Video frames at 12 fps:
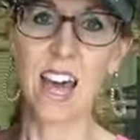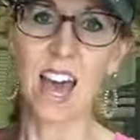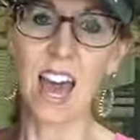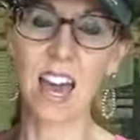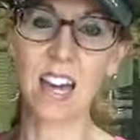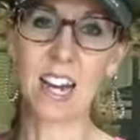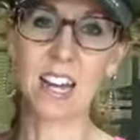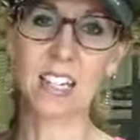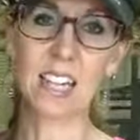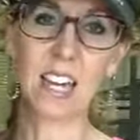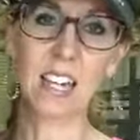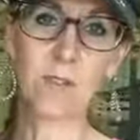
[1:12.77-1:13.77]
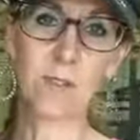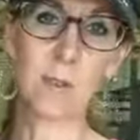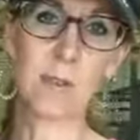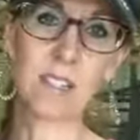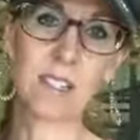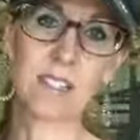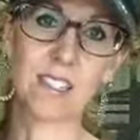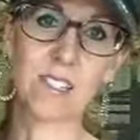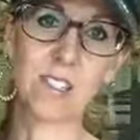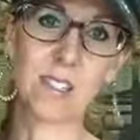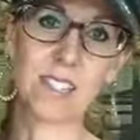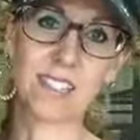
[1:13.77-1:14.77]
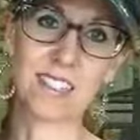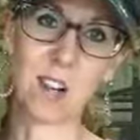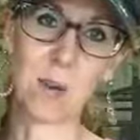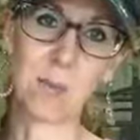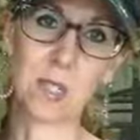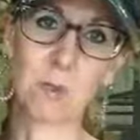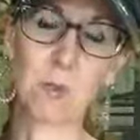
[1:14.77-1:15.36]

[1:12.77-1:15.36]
and I take a few minutes to do these therapies